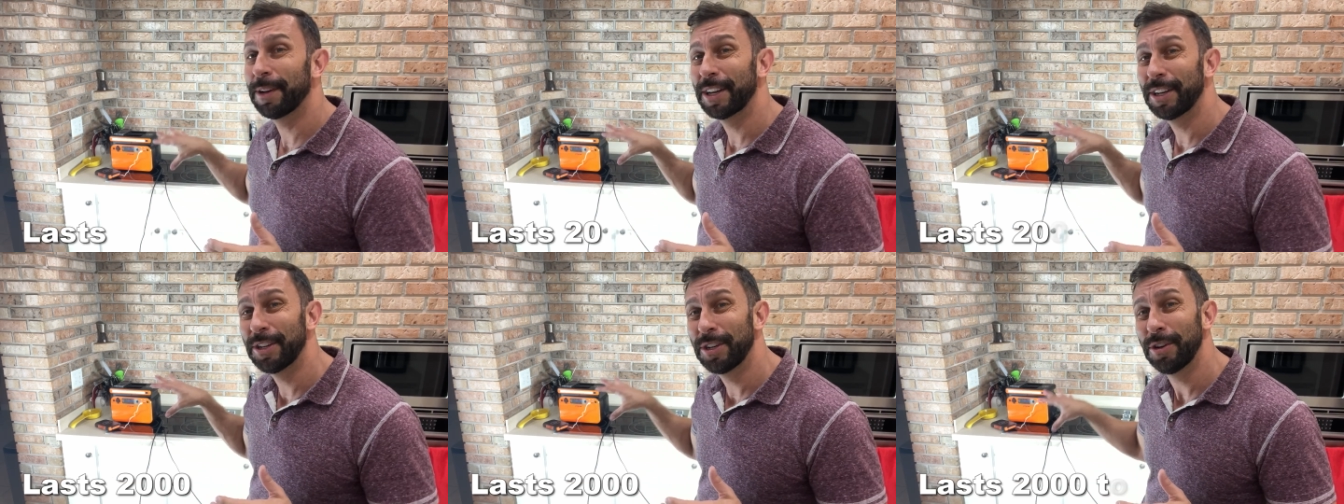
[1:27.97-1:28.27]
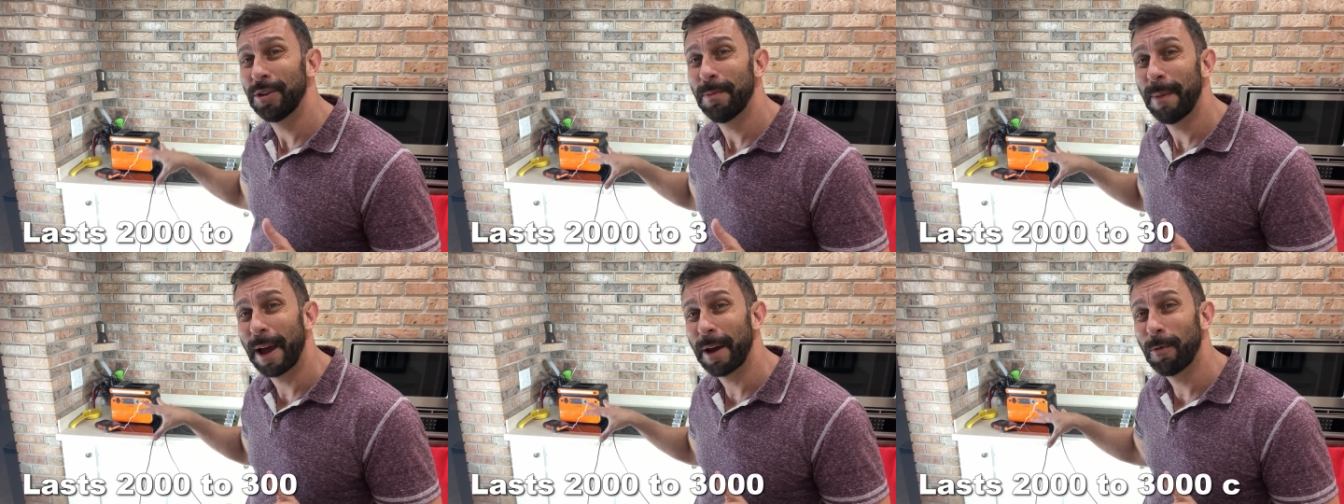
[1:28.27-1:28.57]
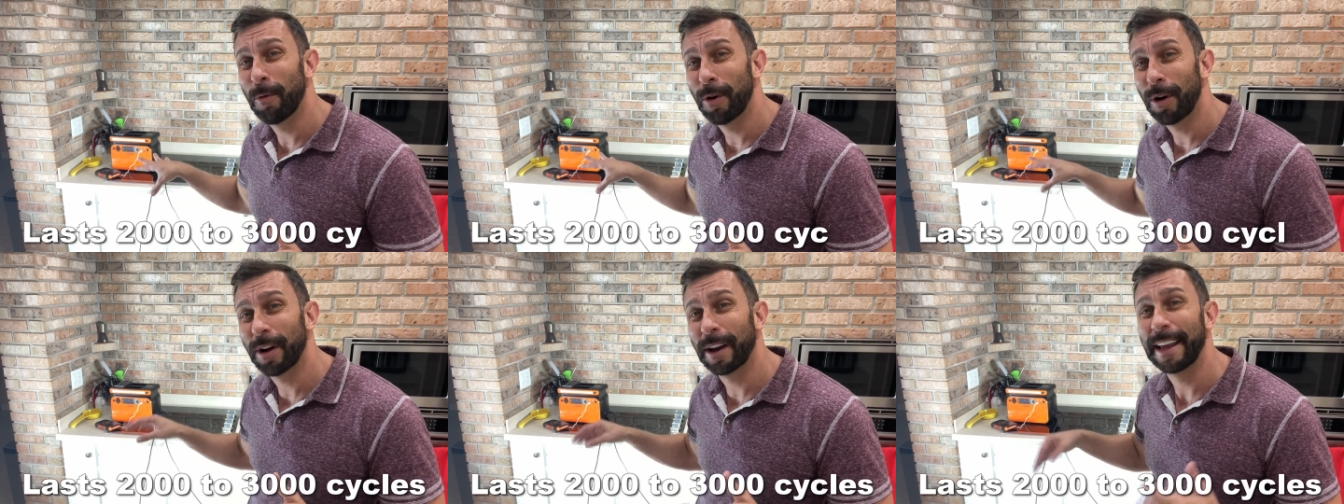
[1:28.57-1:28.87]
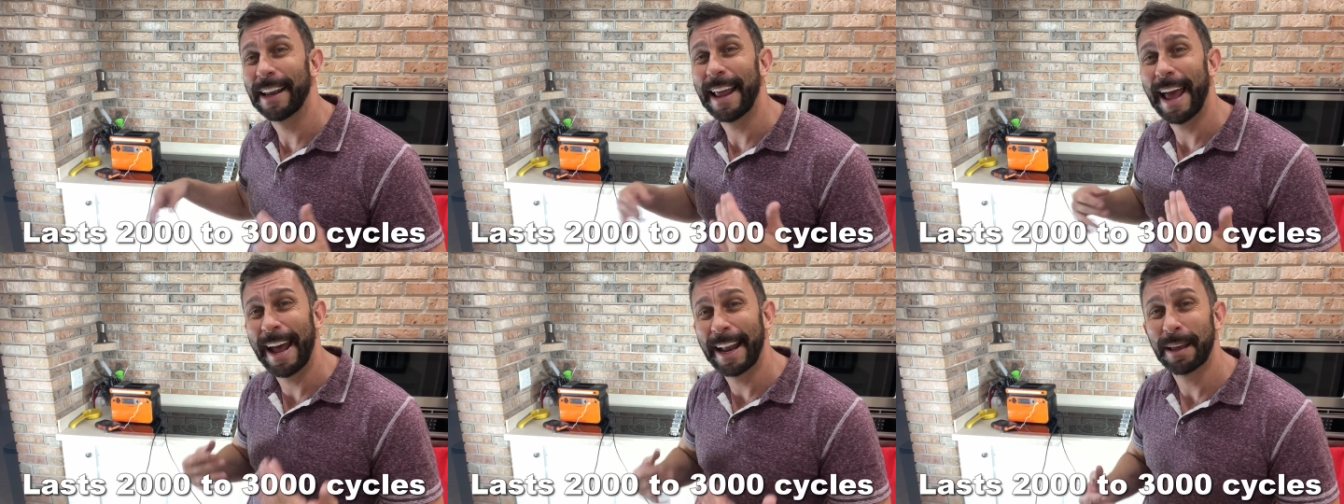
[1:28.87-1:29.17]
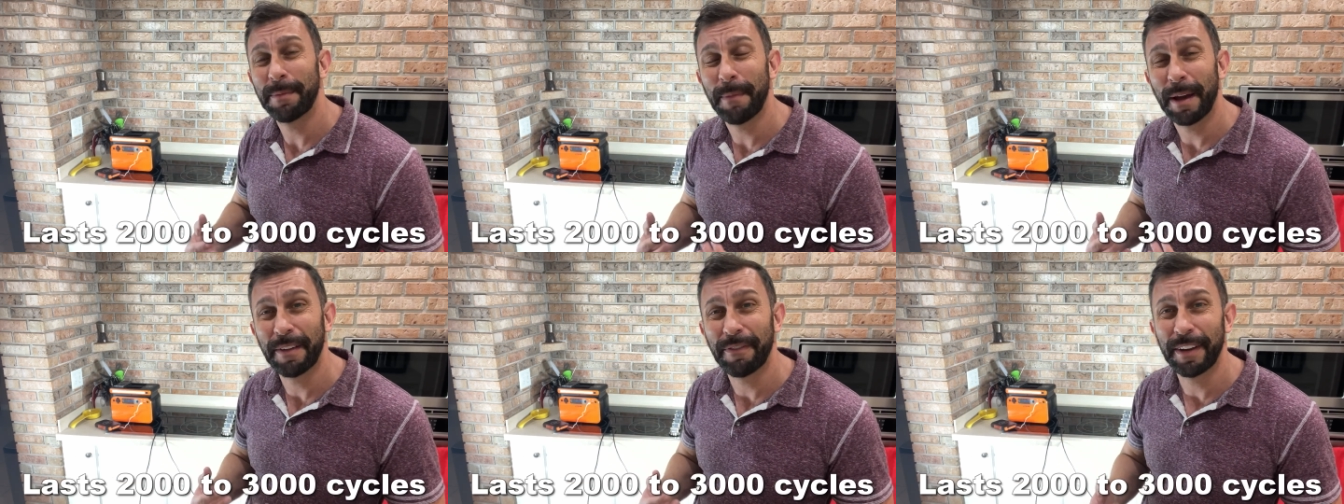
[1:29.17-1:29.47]
to do my work and
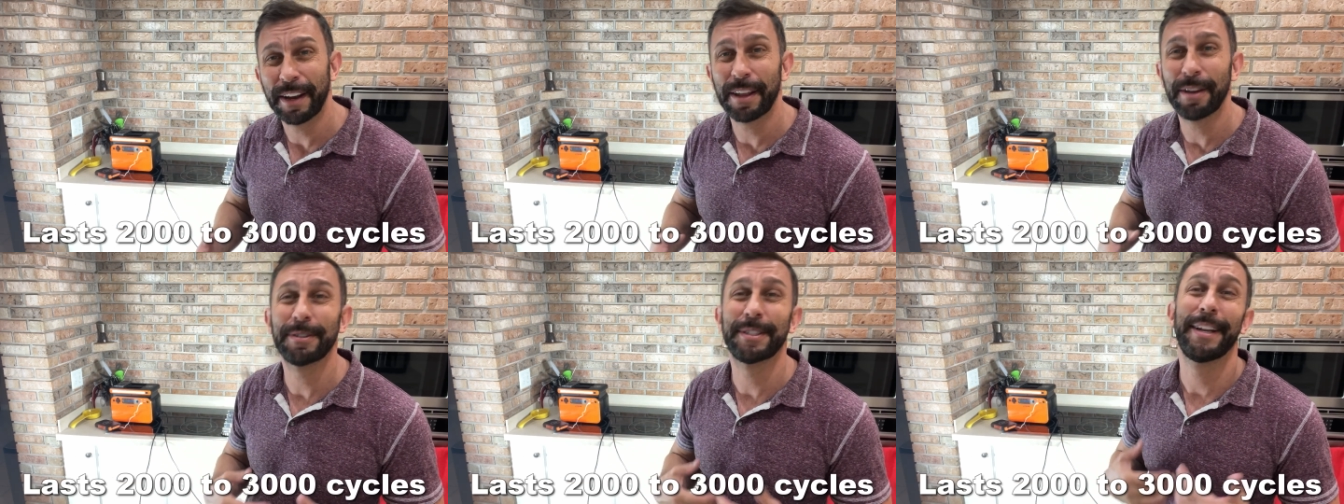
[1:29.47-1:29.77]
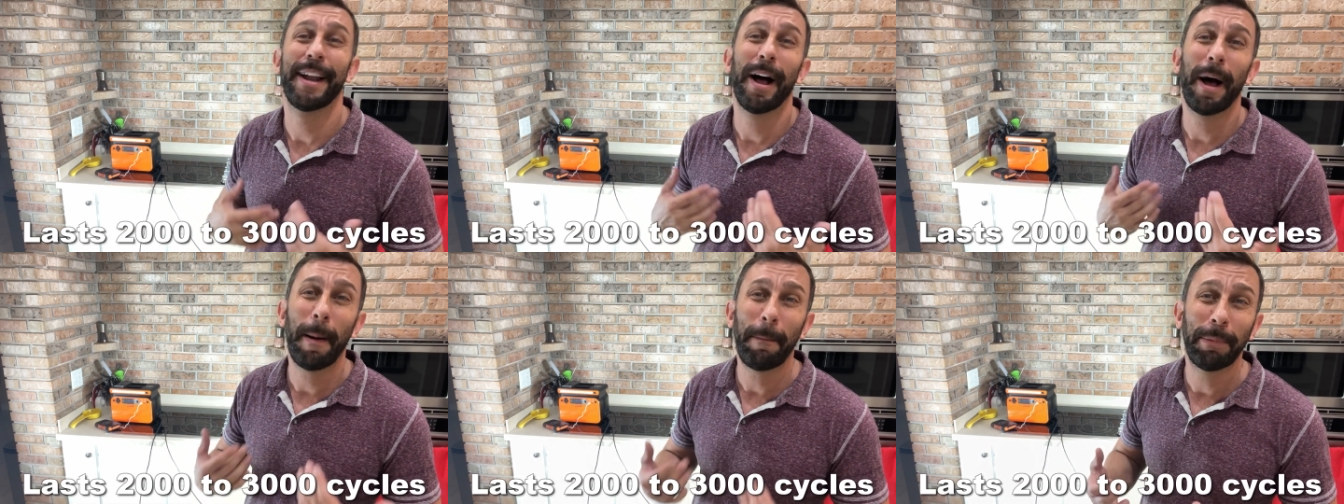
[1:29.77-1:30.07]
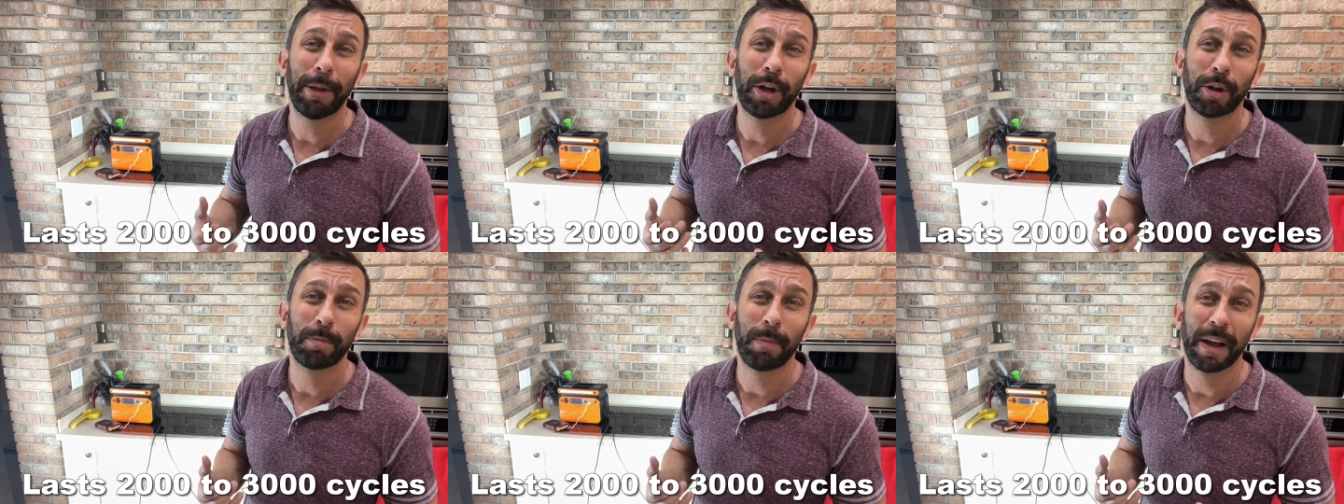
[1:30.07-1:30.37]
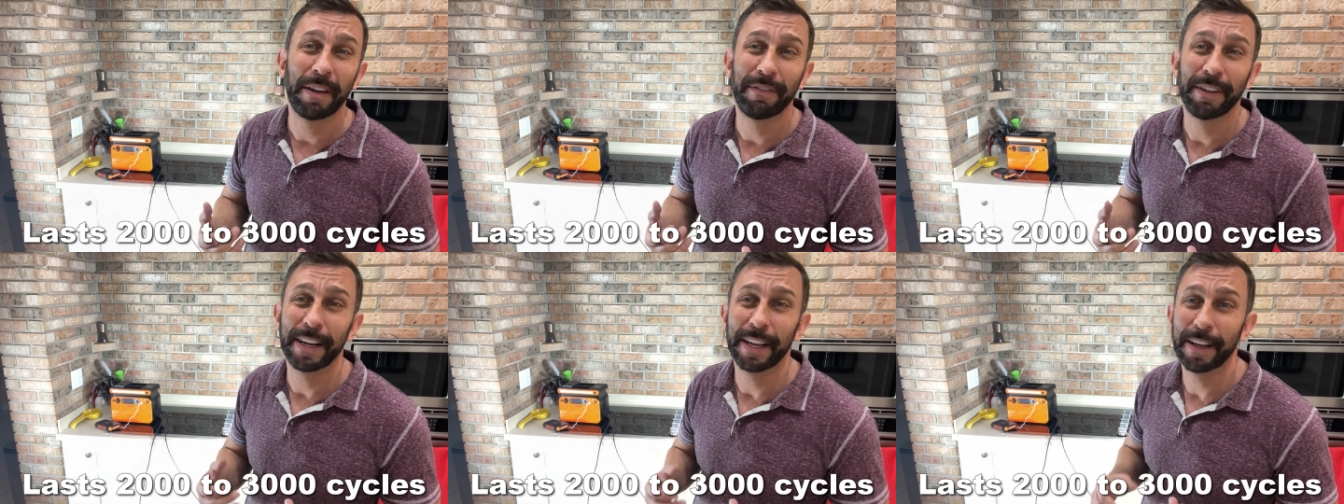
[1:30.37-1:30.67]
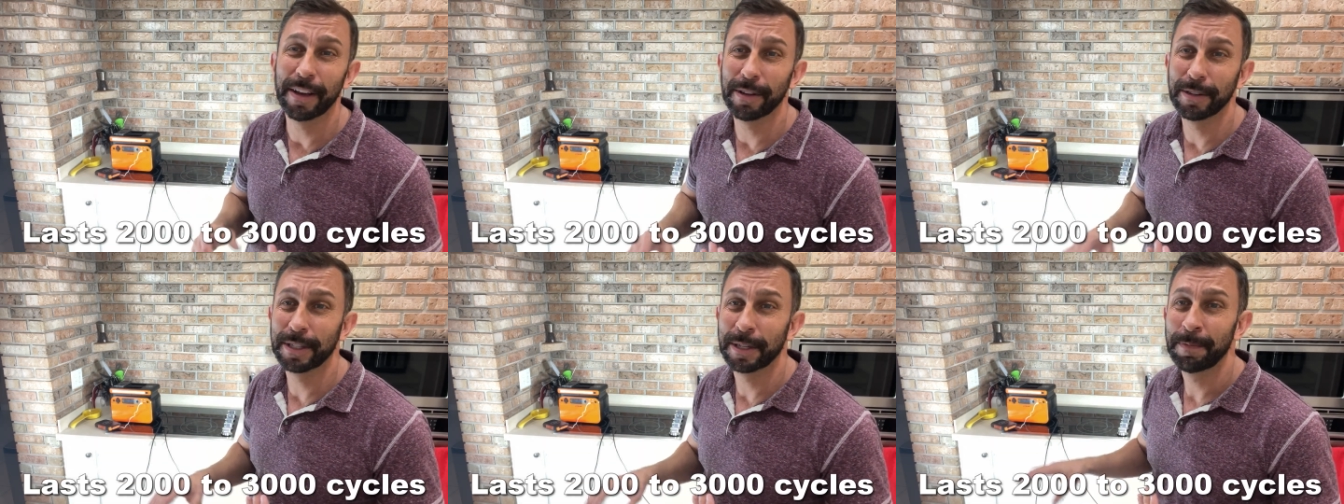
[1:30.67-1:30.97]
edit my videos and upload my
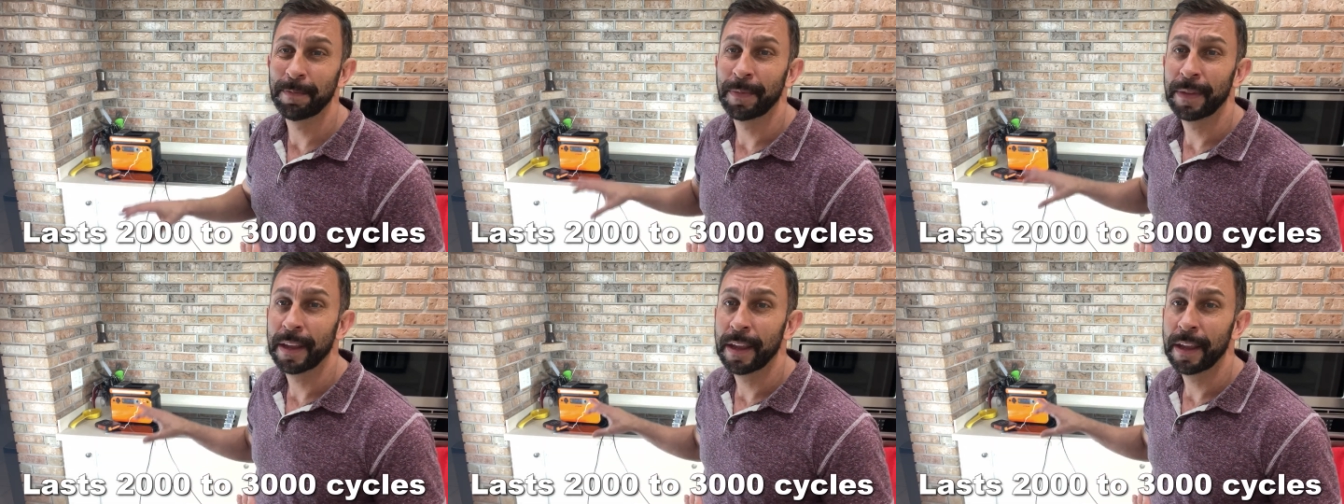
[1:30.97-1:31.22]
videos